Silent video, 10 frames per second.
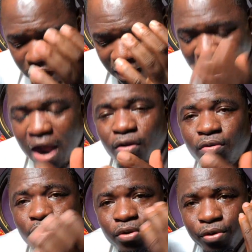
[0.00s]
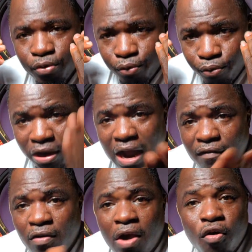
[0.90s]
Now we
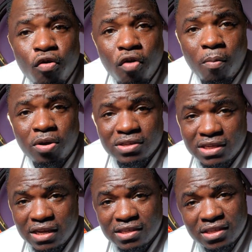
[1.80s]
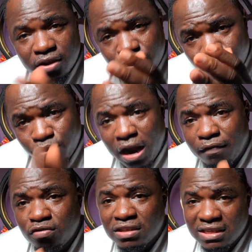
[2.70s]
have our own common sense. We
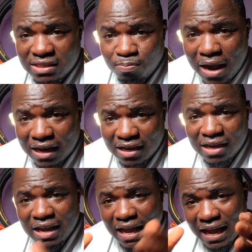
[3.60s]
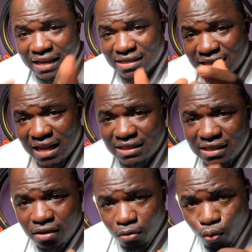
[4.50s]
have to sit back and
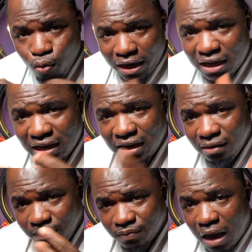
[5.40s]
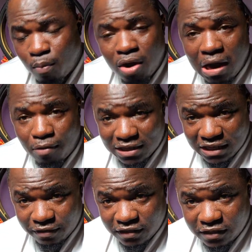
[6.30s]
start working among
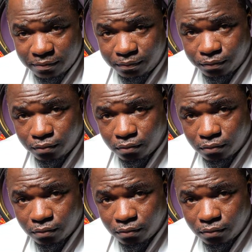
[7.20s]
ourselves.